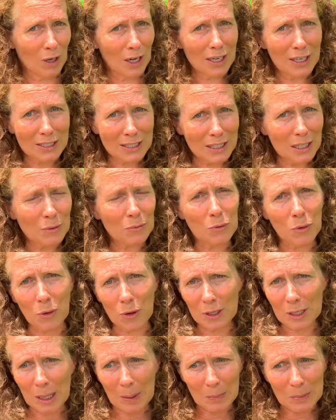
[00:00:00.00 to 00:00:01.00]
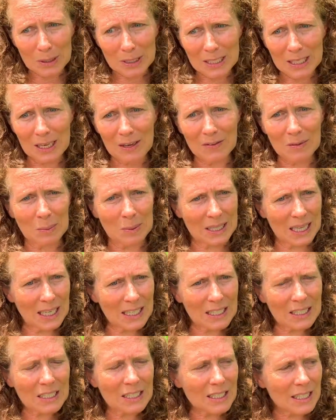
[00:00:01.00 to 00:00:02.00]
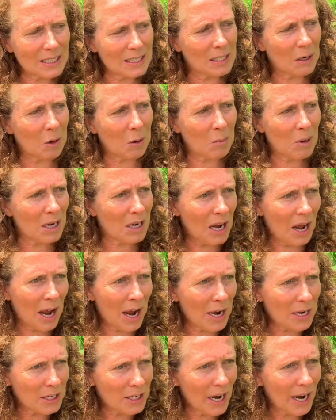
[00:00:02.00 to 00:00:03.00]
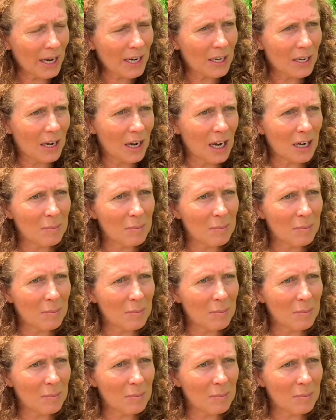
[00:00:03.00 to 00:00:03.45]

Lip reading: Like I said, rolling up the sleeves, but that doesn't necessarily mean hard yakka.